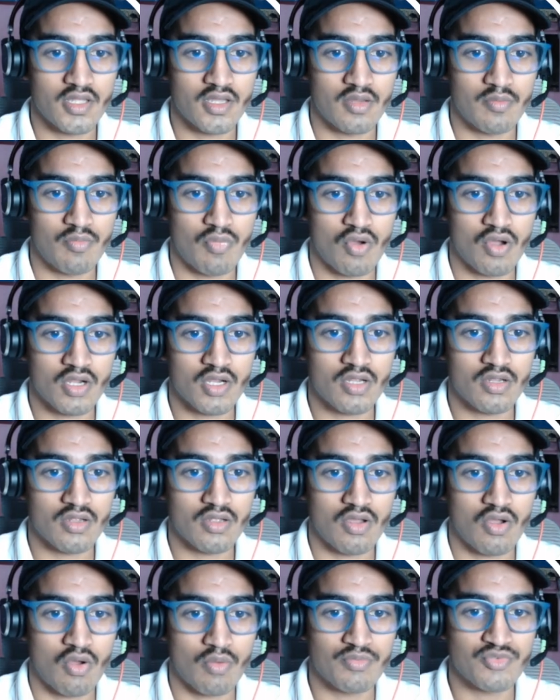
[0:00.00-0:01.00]
a box
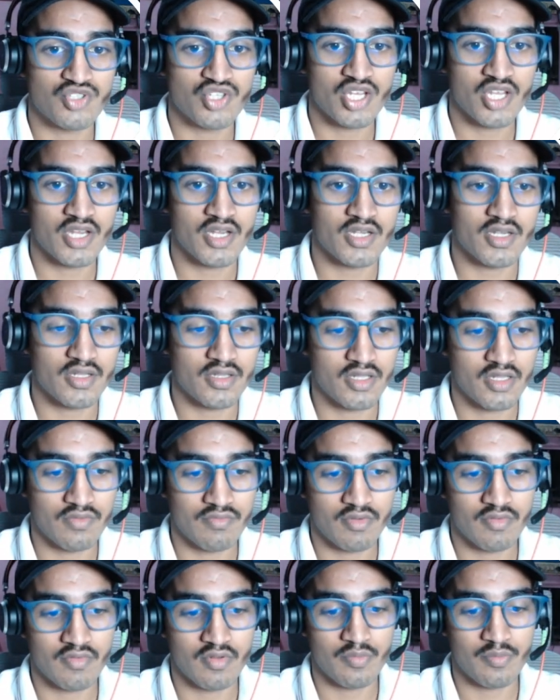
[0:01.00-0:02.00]
object,
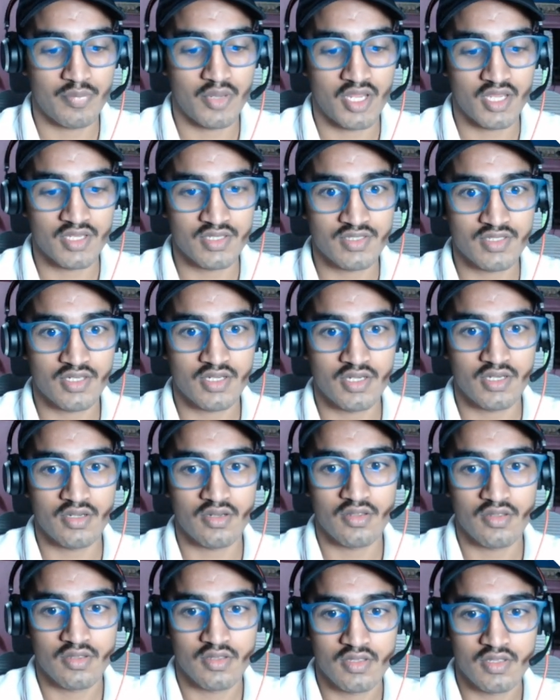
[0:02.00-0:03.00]
then we will paste it